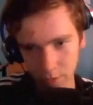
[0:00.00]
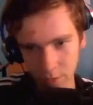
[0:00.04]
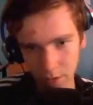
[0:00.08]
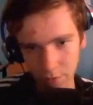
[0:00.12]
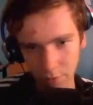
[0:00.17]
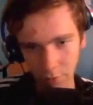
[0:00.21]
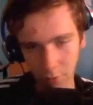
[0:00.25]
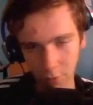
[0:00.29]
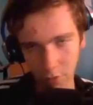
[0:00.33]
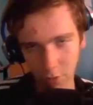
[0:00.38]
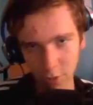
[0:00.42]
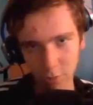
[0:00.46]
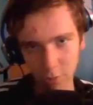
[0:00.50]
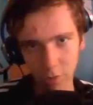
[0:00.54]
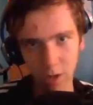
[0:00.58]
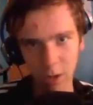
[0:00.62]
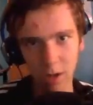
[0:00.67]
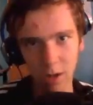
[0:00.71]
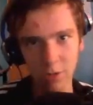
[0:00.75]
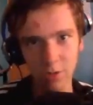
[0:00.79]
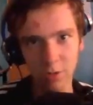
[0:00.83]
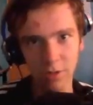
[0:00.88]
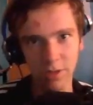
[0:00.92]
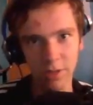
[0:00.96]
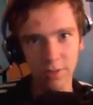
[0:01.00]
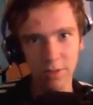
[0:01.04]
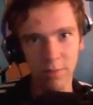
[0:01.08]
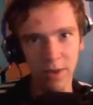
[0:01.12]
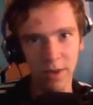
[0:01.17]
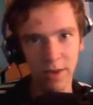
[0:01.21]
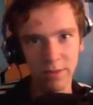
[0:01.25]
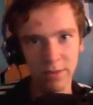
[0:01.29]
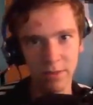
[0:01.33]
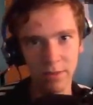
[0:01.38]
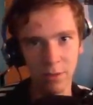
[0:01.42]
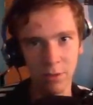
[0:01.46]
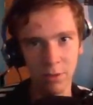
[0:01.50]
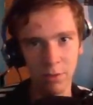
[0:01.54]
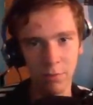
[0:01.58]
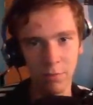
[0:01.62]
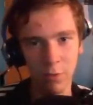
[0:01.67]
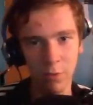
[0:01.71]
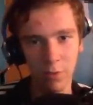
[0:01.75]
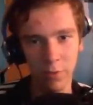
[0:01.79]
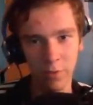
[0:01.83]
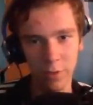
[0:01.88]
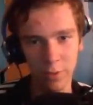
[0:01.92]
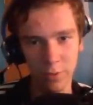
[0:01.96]
Of course, we also need to make the low
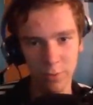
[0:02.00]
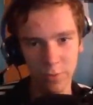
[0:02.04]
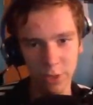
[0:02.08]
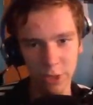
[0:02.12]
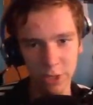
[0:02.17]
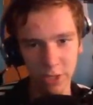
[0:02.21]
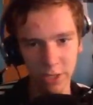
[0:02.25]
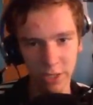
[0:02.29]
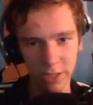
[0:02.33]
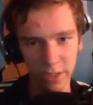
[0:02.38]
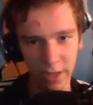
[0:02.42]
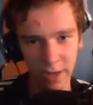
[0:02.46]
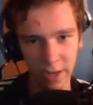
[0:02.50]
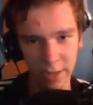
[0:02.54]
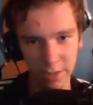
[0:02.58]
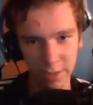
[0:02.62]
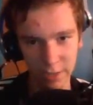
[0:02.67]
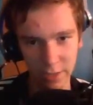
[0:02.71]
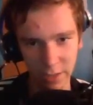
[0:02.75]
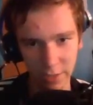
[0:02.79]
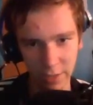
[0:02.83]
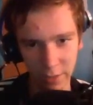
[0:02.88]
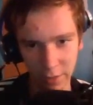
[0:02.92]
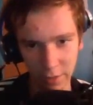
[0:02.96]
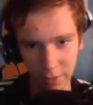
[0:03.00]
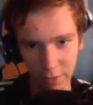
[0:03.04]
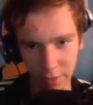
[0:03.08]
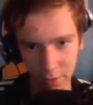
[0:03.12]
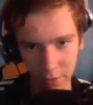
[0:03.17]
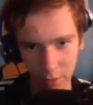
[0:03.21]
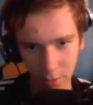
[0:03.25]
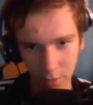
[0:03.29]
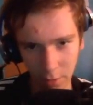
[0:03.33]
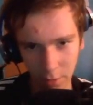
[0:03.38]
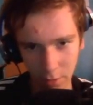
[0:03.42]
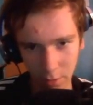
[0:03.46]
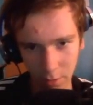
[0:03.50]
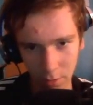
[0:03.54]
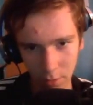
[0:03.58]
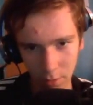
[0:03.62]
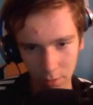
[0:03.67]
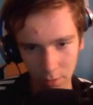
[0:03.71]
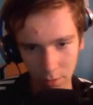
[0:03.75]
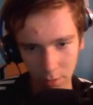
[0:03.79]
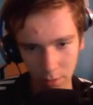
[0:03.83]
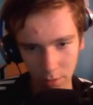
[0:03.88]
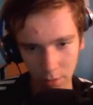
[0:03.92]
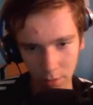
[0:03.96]
voltage machine casing,
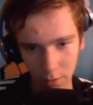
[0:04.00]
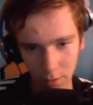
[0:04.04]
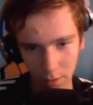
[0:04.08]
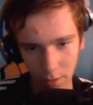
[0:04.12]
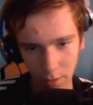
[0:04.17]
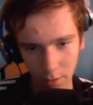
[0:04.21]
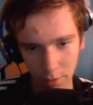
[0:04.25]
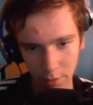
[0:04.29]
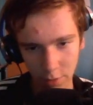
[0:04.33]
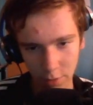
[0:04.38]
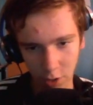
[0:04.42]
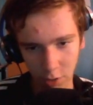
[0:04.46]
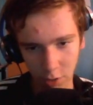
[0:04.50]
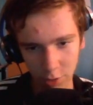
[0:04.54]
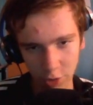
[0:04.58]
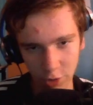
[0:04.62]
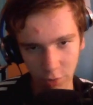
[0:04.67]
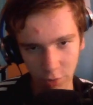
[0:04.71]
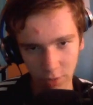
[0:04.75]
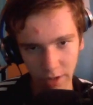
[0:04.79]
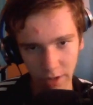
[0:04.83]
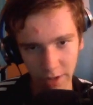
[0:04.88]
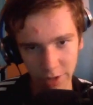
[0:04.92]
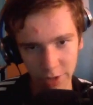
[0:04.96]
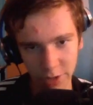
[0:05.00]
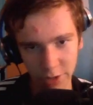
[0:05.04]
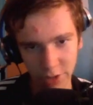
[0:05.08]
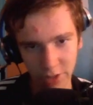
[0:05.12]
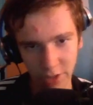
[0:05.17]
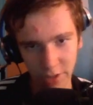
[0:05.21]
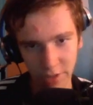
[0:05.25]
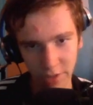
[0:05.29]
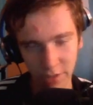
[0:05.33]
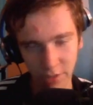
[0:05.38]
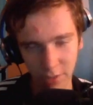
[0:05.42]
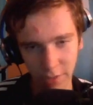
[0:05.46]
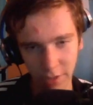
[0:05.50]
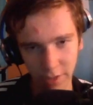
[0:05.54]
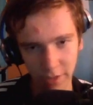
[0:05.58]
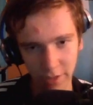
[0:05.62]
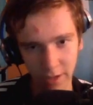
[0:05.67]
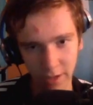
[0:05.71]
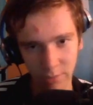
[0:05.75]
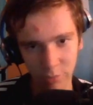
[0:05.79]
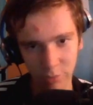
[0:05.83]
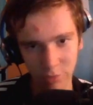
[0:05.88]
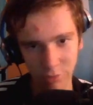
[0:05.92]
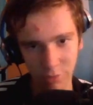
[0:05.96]
don't do what I just did, like an
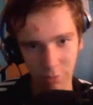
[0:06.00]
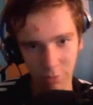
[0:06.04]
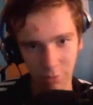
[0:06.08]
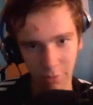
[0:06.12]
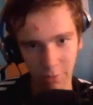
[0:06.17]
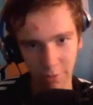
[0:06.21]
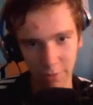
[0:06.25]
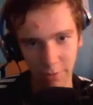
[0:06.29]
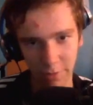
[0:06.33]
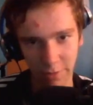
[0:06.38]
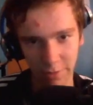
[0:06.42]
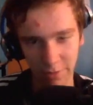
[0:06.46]
absolute idiot.